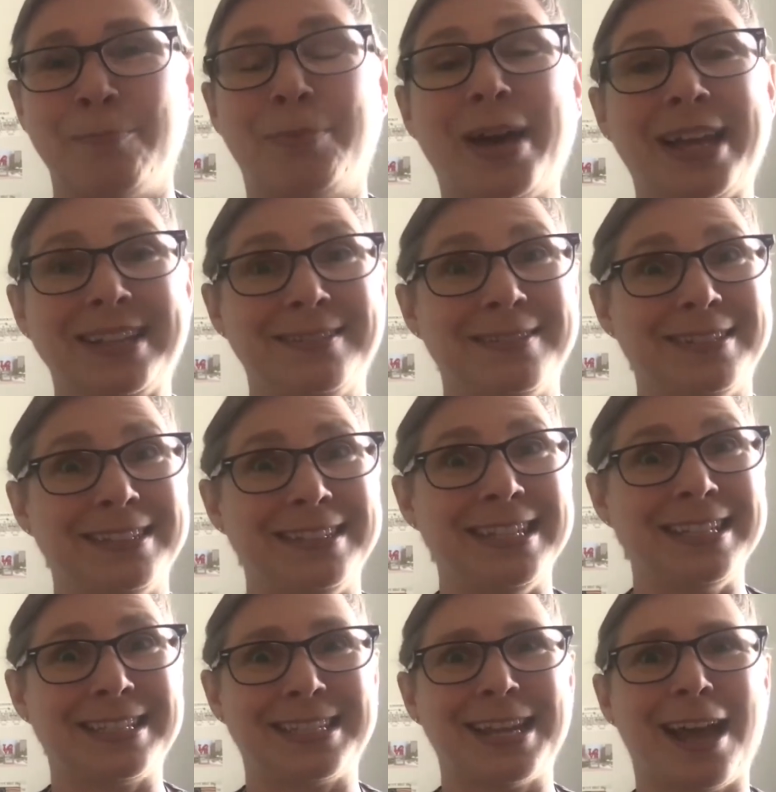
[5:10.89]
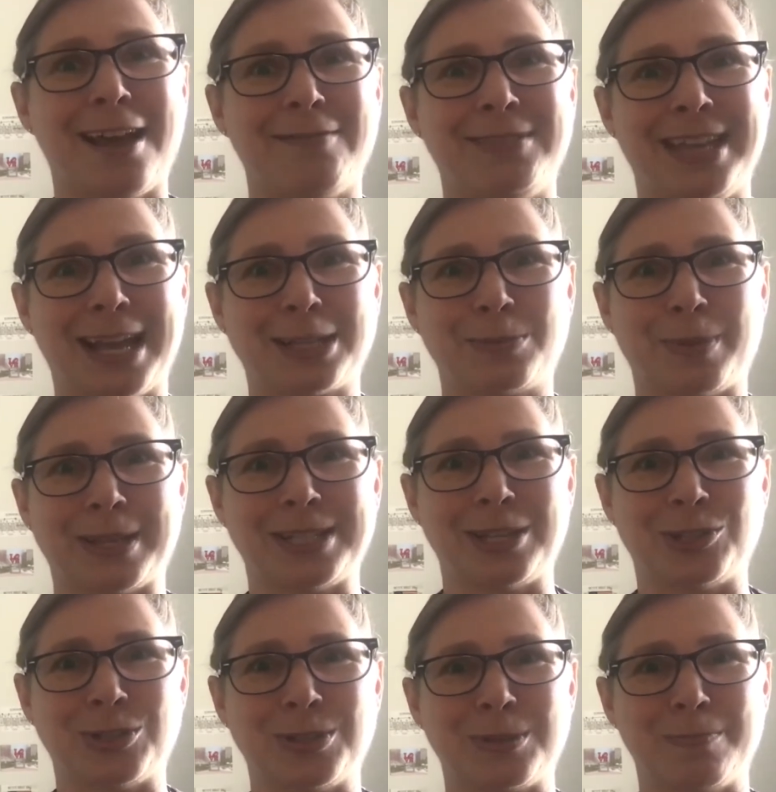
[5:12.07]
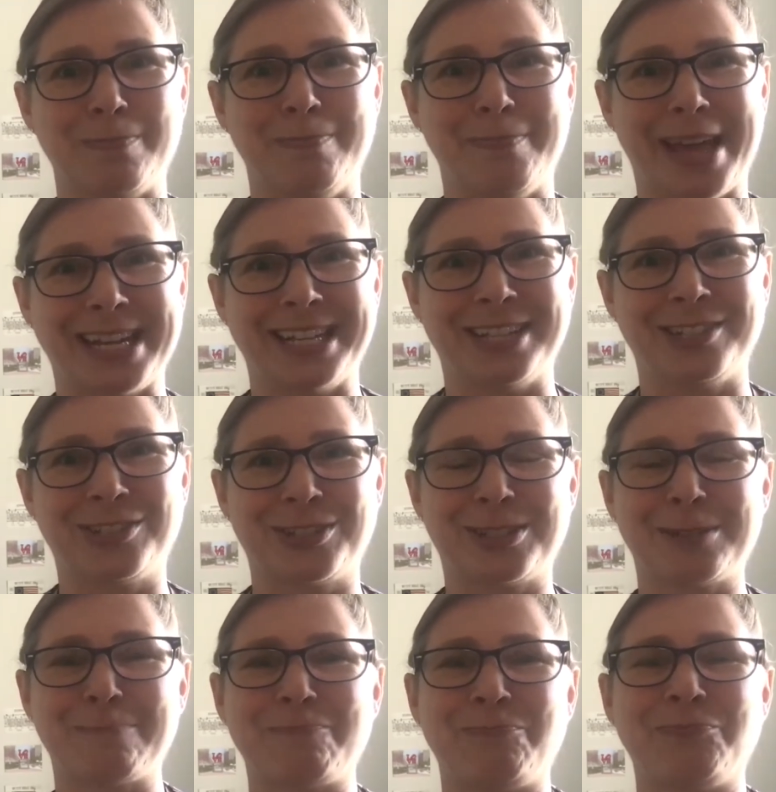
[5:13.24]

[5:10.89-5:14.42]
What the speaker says: but needs to have the expectations managed.